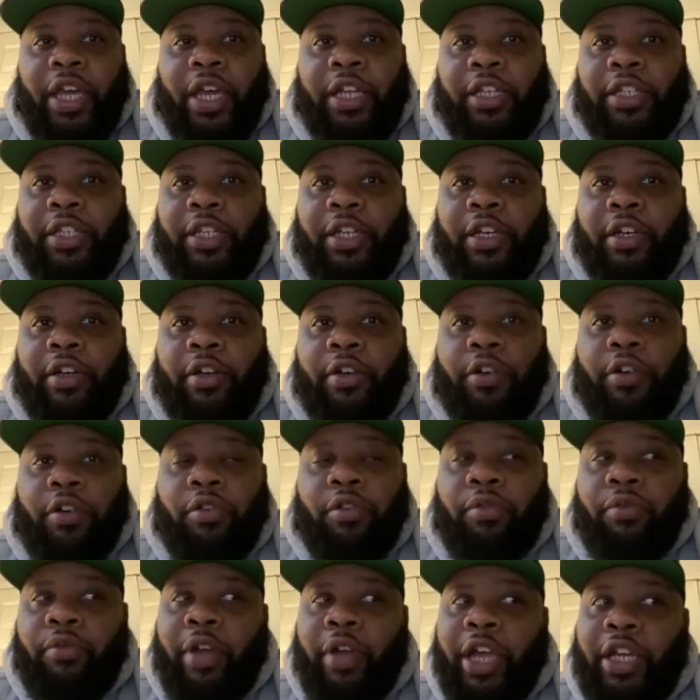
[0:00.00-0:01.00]
so
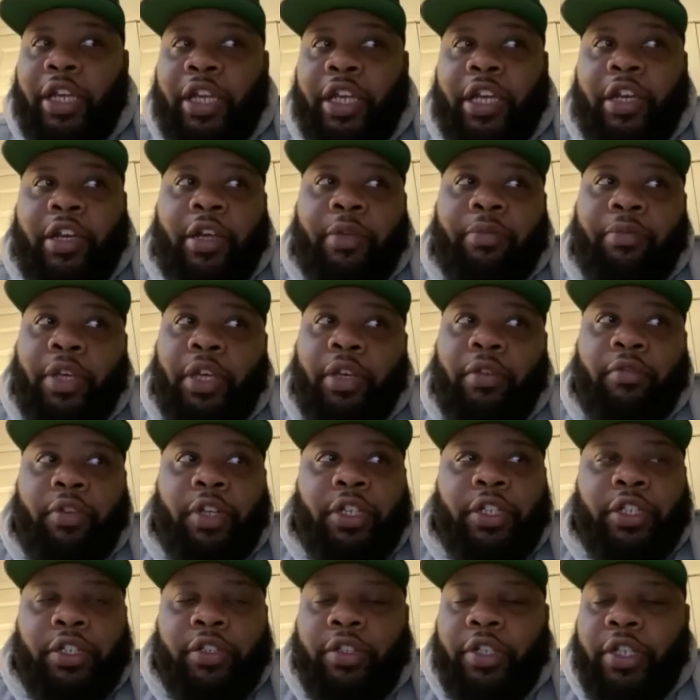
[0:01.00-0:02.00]
right now, I mean, we're
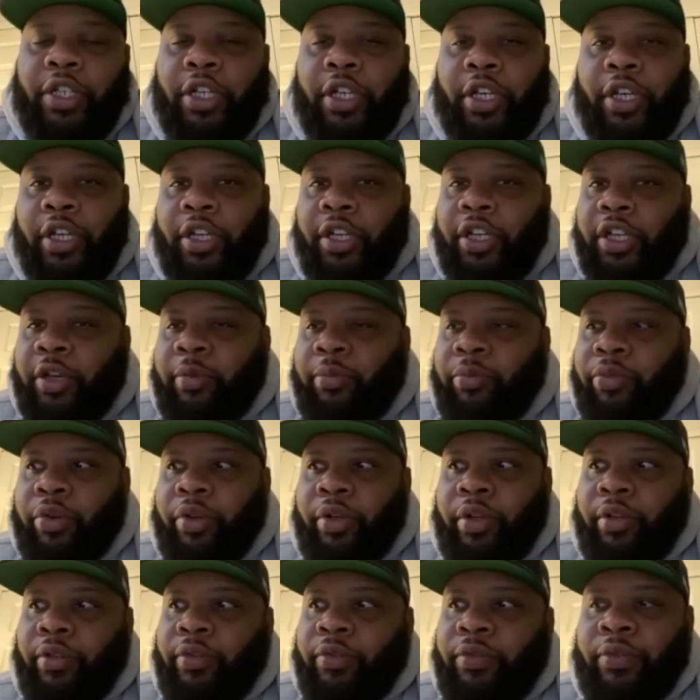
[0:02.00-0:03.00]
doing a number
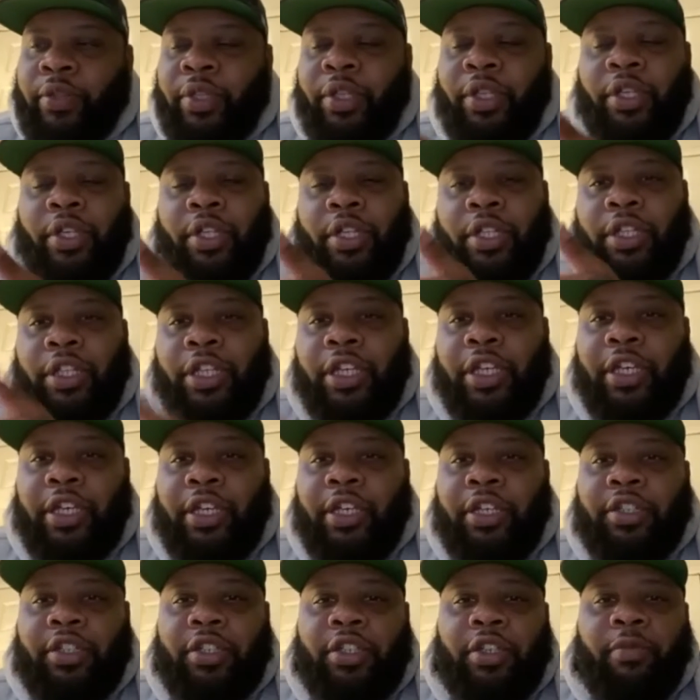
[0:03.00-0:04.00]
of
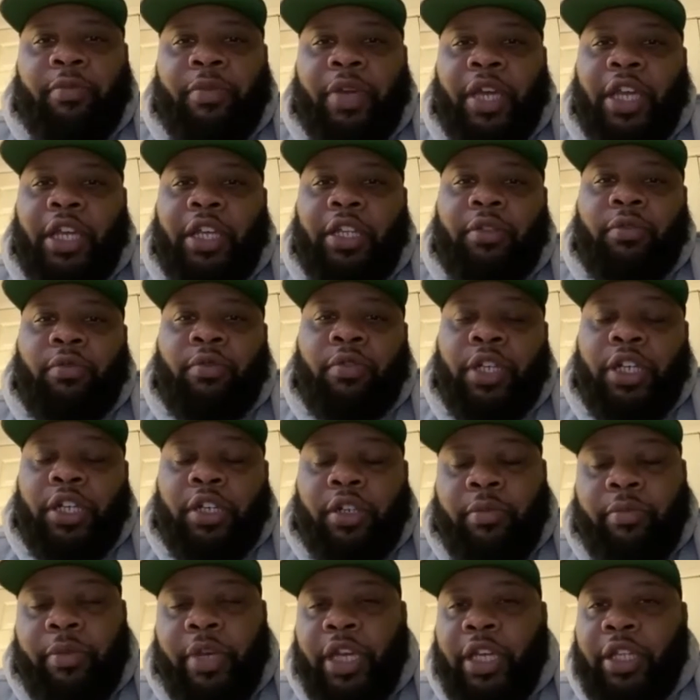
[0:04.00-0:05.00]
things. One of the
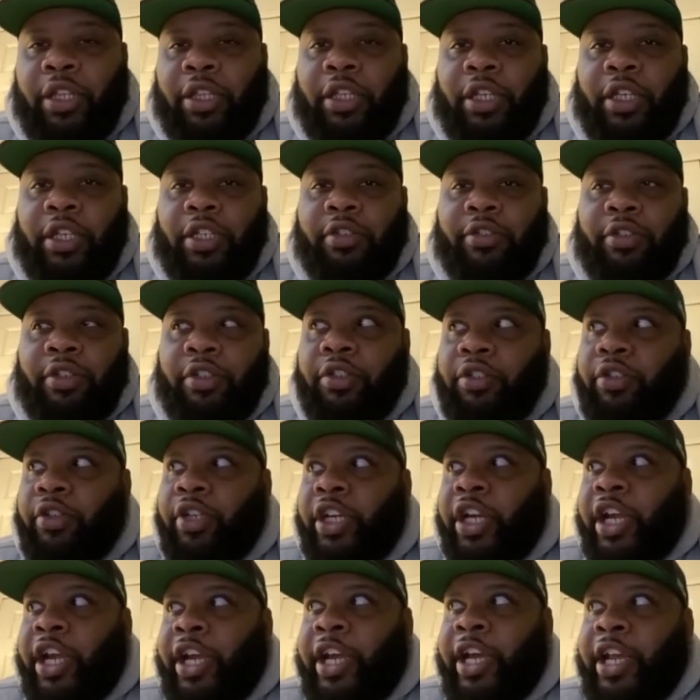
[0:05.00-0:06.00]
main things we're doing, and
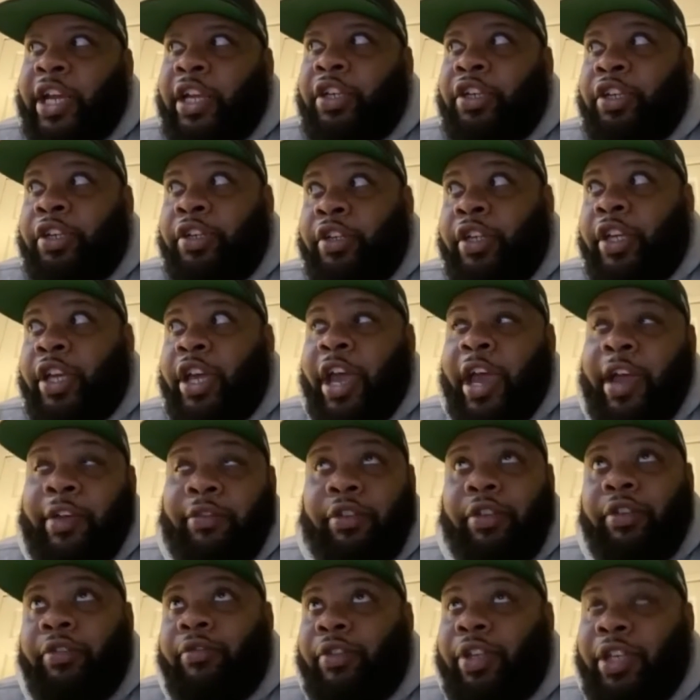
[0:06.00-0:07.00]
I got to do it
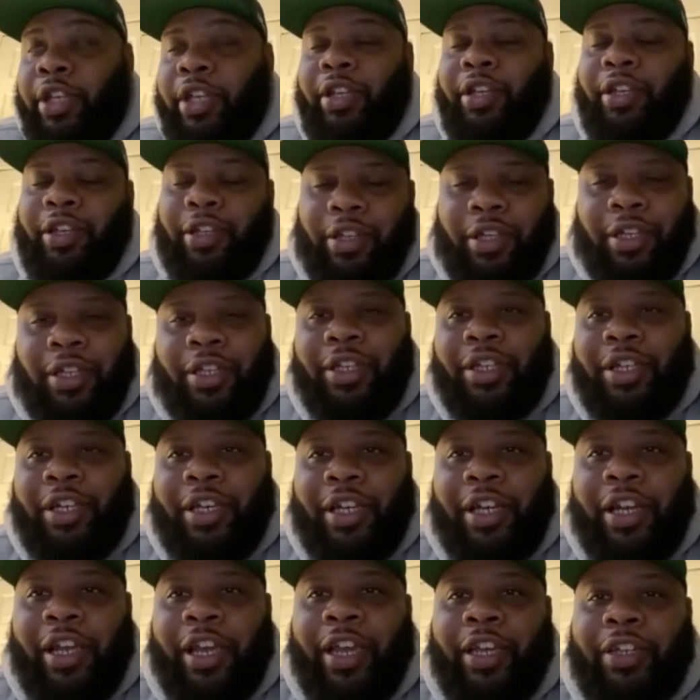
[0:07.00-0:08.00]
after we get done,
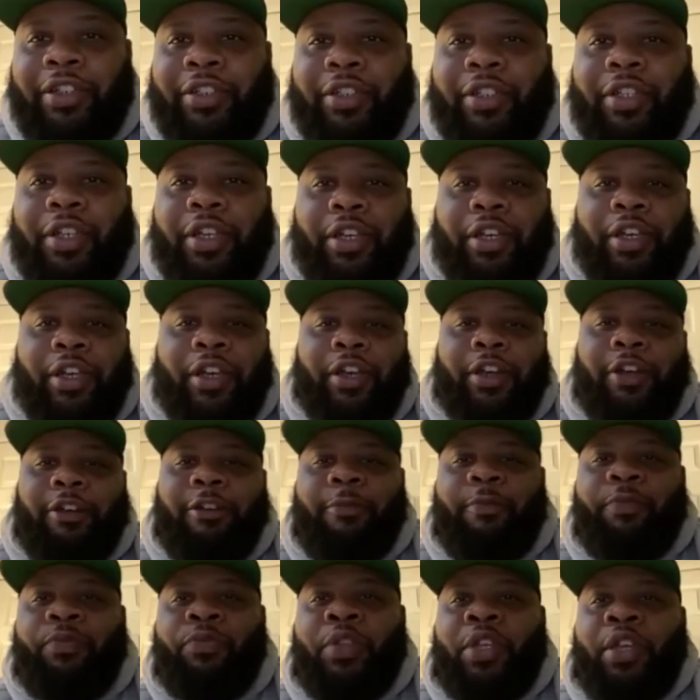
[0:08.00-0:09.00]
actually,
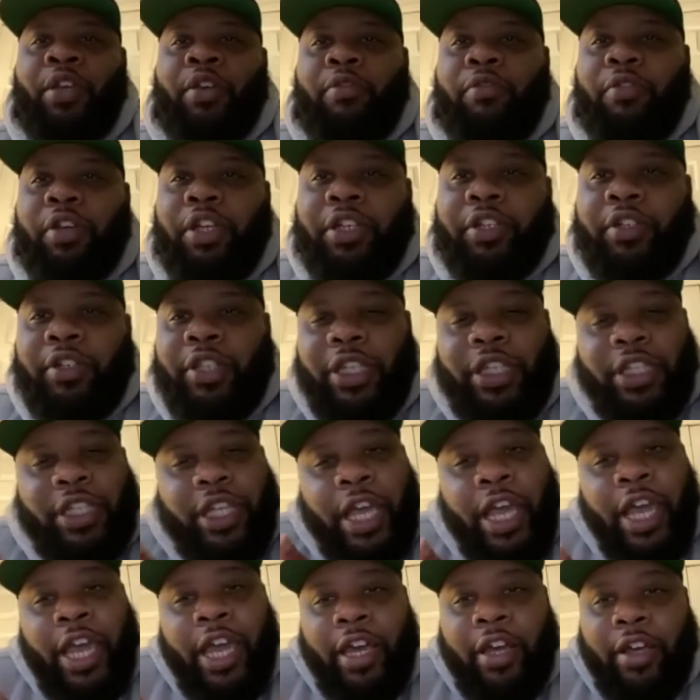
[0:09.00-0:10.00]
we do this
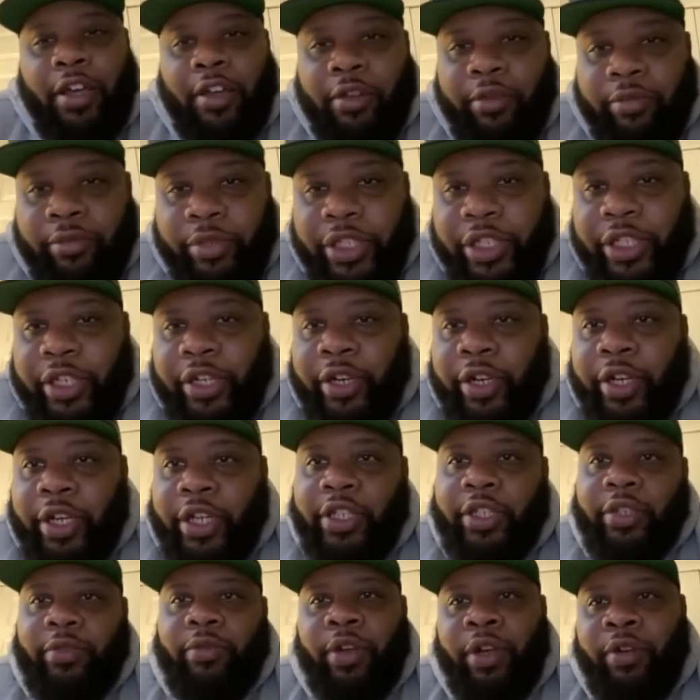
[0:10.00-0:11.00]
at home series
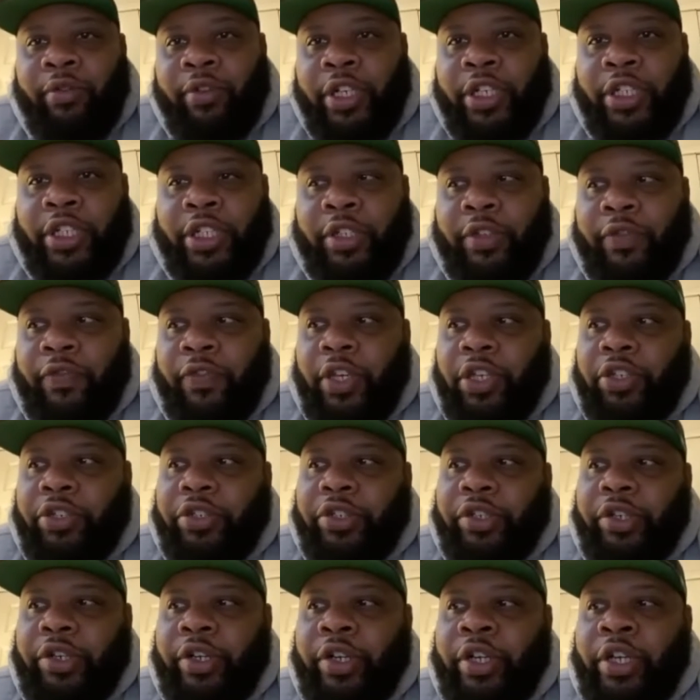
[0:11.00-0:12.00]
where we just
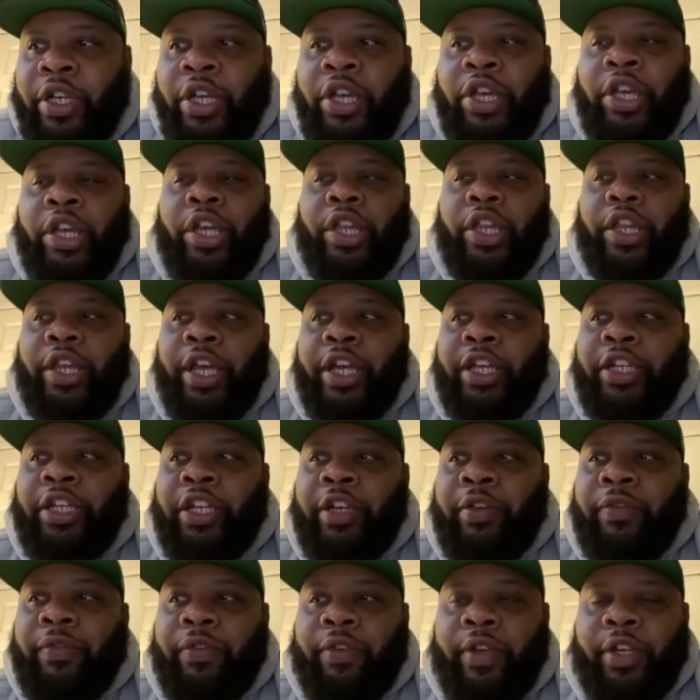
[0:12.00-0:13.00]
feature like
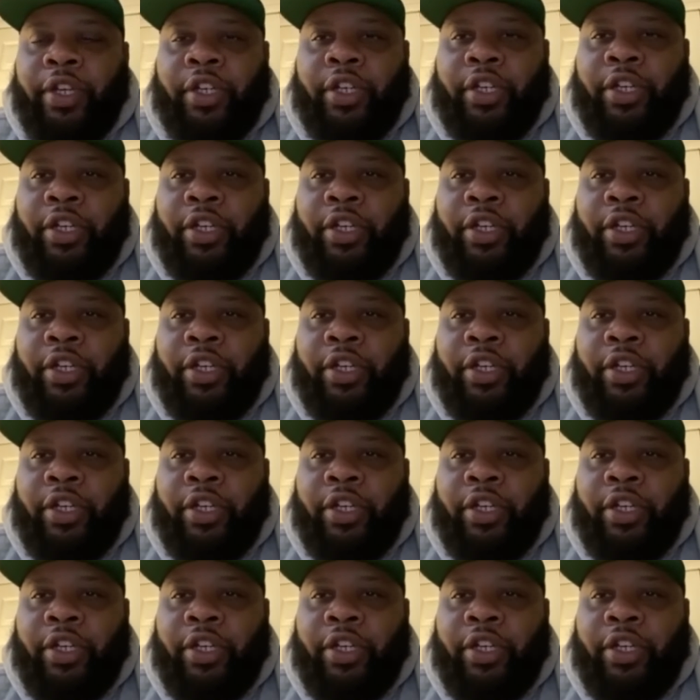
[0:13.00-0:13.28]
different